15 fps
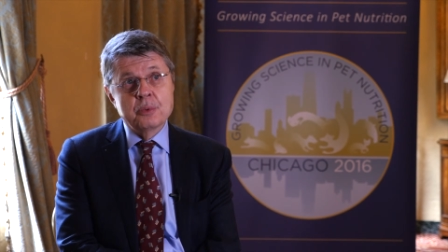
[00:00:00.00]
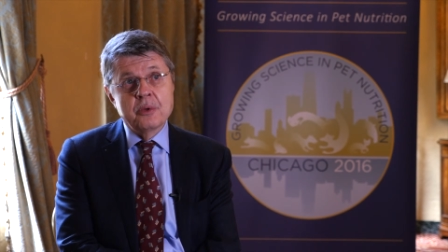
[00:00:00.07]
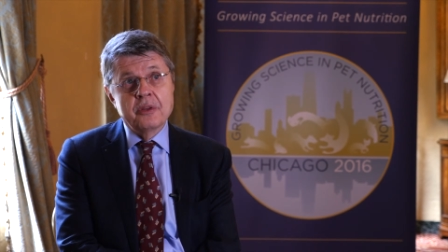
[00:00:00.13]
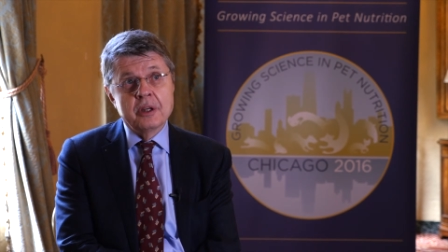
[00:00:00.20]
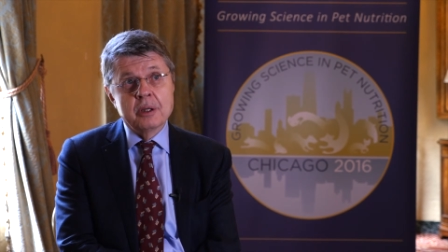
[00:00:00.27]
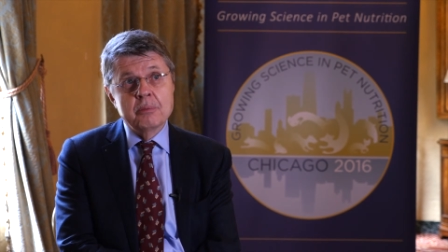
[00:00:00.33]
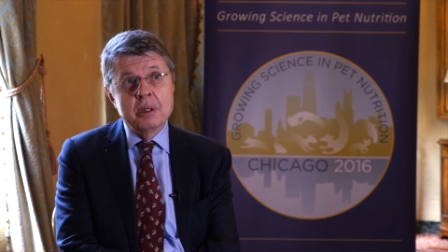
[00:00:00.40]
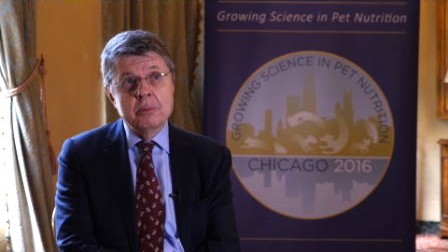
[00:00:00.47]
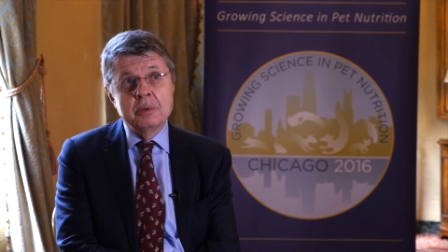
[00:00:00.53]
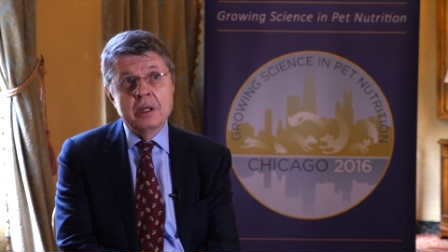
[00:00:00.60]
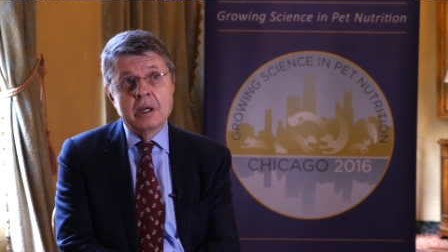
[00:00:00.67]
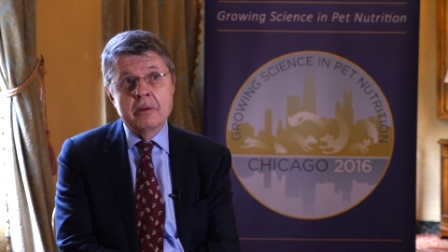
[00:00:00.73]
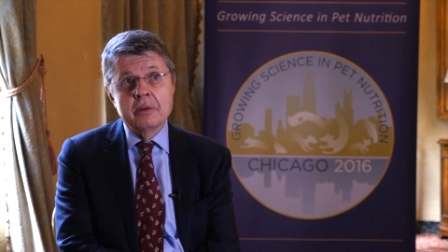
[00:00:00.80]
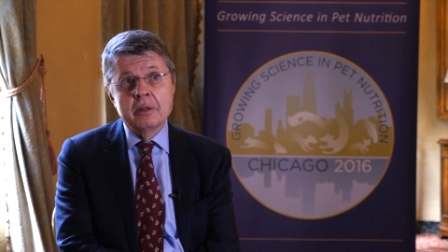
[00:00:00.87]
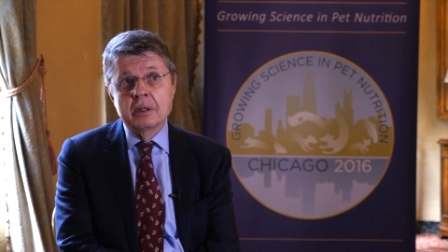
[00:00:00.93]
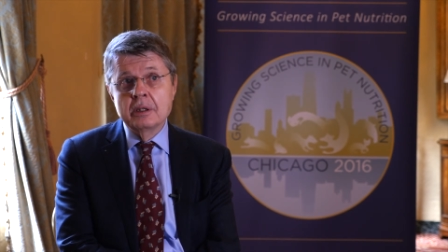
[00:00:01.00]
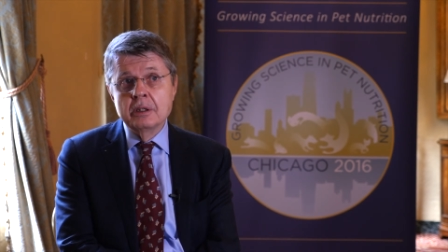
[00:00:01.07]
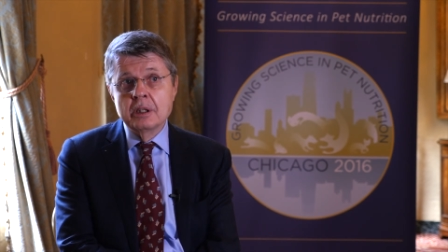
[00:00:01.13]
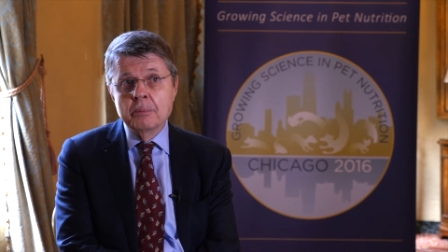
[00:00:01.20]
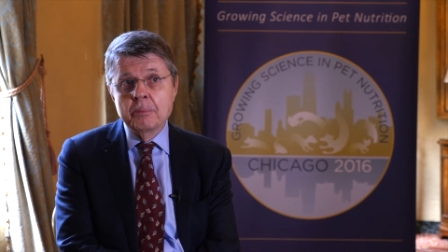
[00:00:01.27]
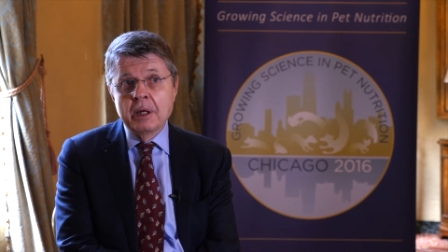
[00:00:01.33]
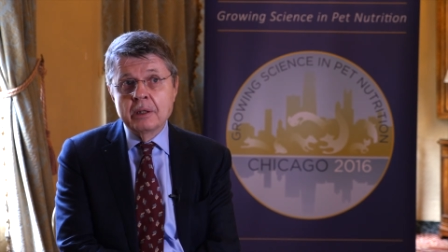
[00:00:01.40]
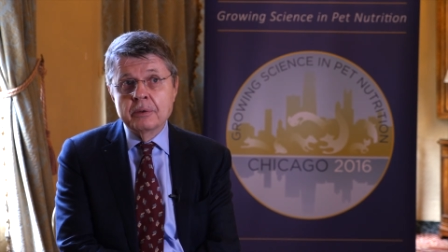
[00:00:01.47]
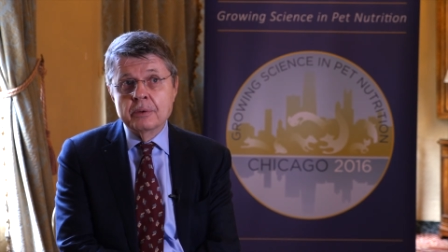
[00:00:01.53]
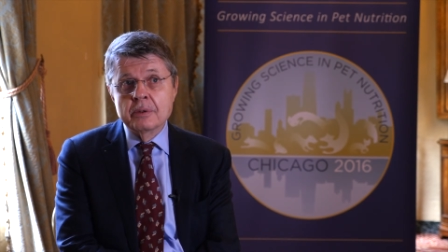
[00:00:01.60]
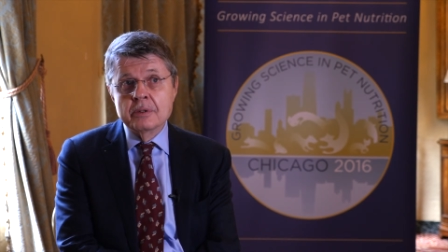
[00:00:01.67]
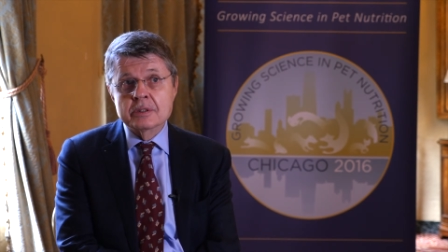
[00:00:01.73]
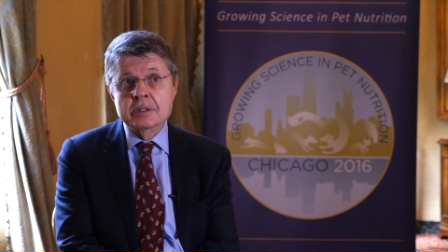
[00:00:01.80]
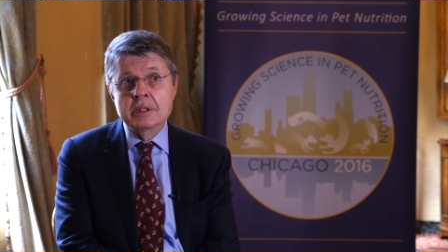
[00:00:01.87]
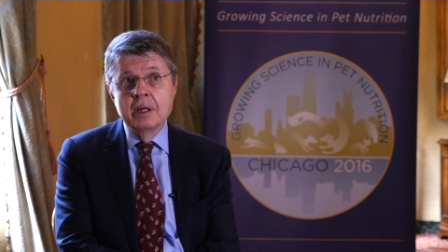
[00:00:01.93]
We think maybe ethnic eating
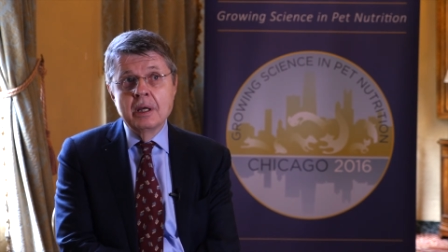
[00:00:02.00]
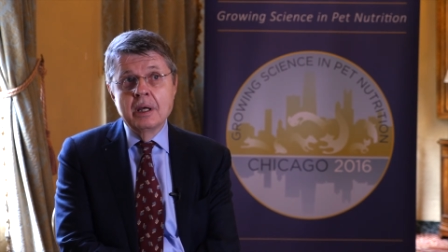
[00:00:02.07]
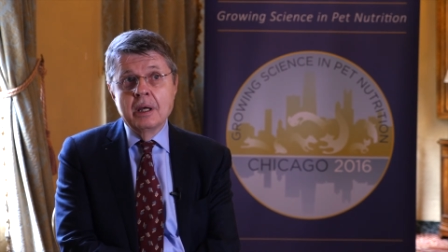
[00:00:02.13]
patterns,